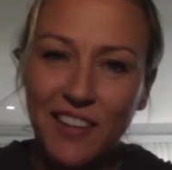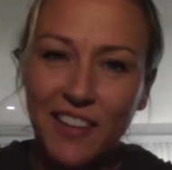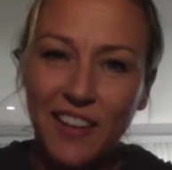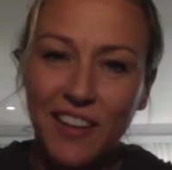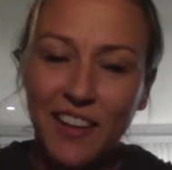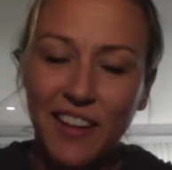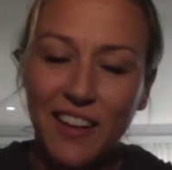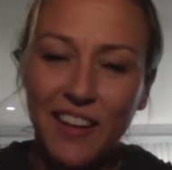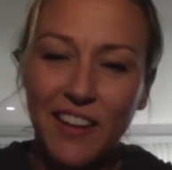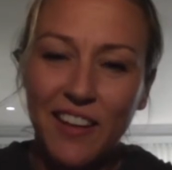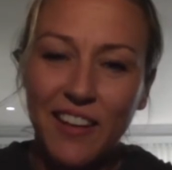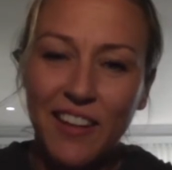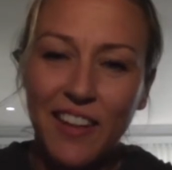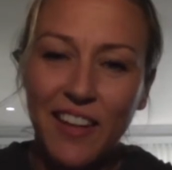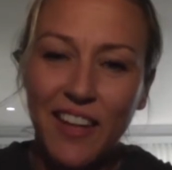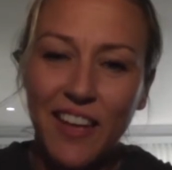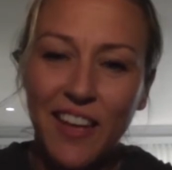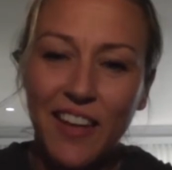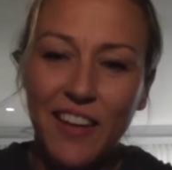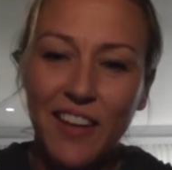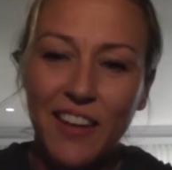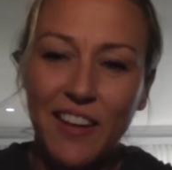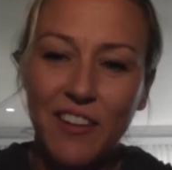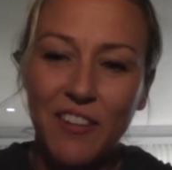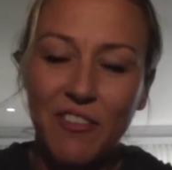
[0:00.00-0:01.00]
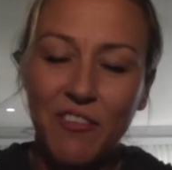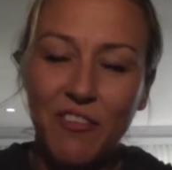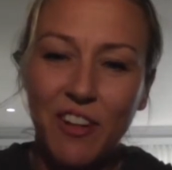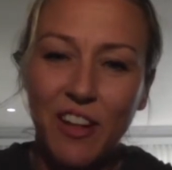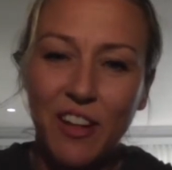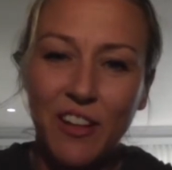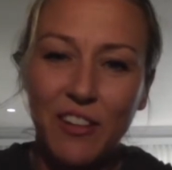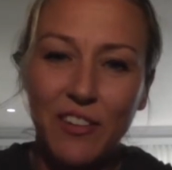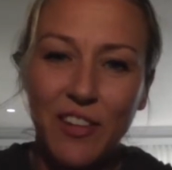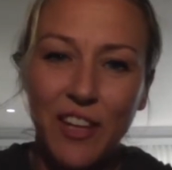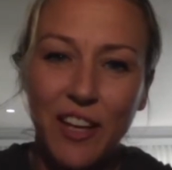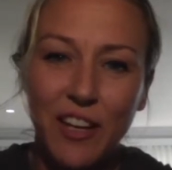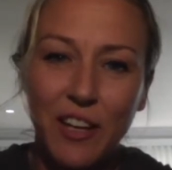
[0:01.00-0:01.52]
and then
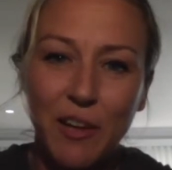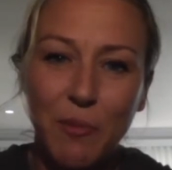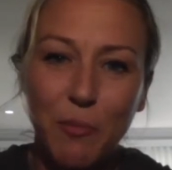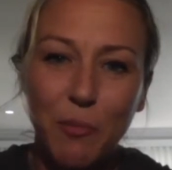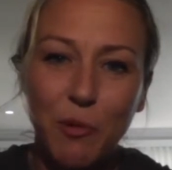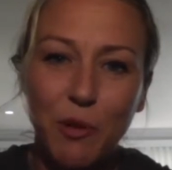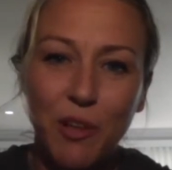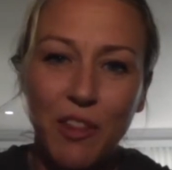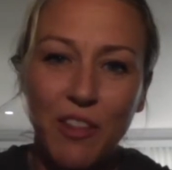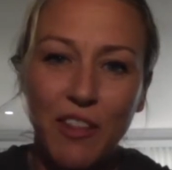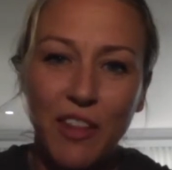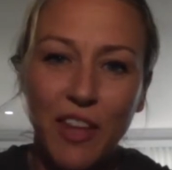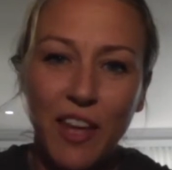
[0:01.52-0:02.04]
followed that up with